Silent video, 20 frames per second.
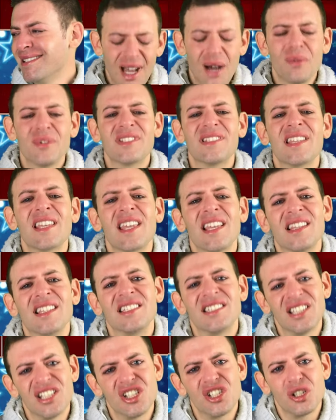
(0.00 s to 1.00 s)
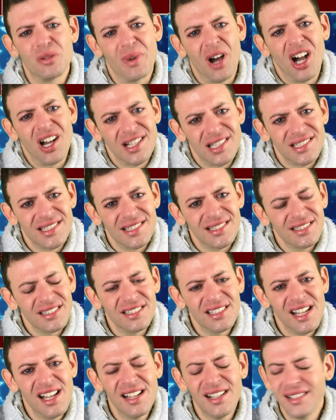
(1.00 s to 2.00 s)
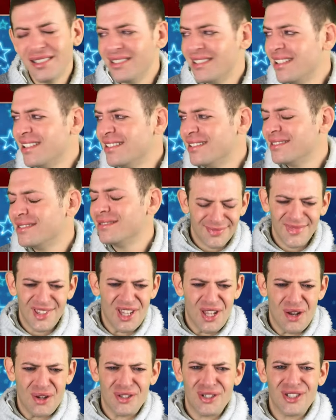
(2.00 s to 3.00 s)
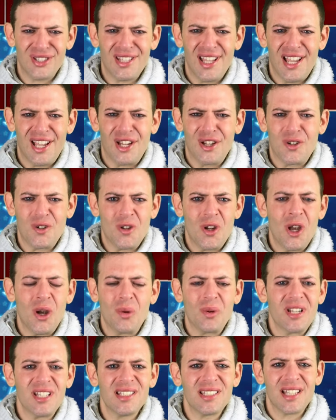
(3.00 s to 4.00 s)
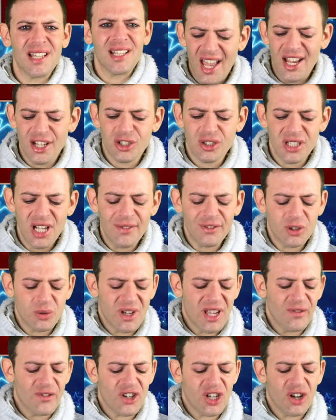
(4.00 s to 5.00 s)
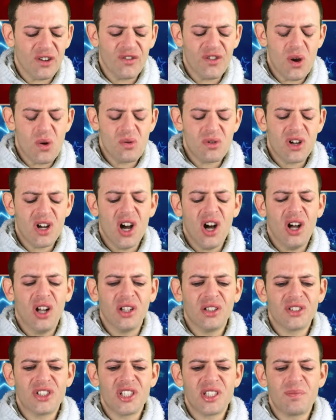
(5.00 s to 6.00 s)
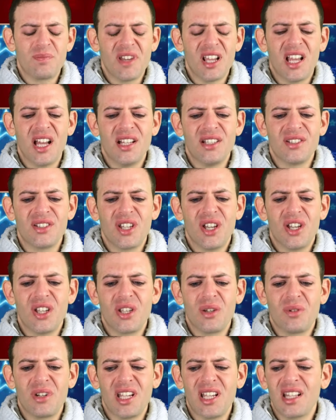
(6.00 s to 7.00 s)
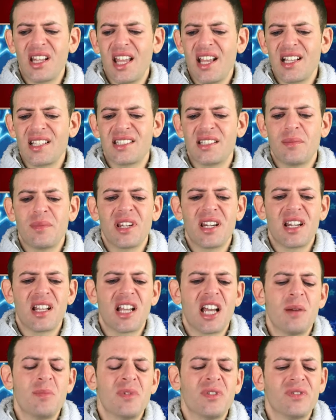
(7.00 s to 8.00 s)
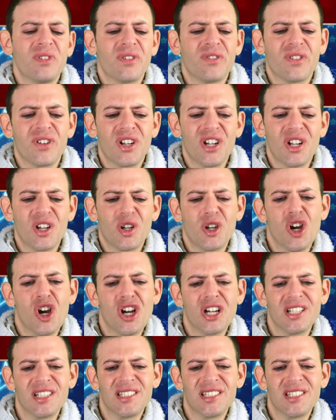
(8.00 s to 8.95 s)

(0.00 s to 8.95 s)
I was thinking the tissue box. There's just like no reason. I shouldn't have to wait for your phone call just because you need like somebody to come over for you to cook